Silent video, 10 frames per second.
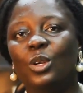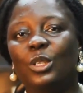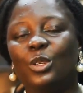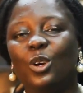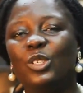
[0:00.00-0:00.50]

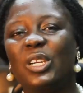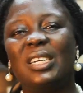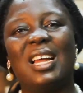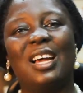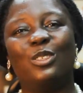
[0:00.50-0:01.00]
the
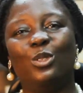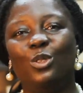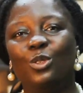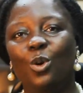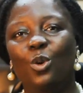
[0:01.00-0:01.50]
contract as
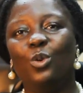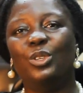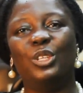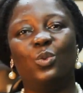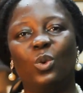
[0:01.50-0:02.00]
though
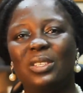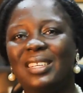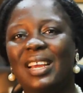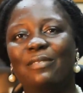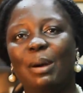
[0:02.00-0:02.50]
it was
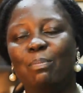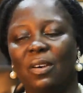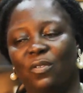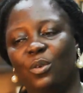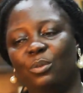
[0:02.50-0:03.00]
never
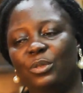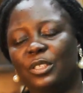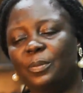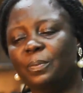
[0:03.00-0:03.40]
performed.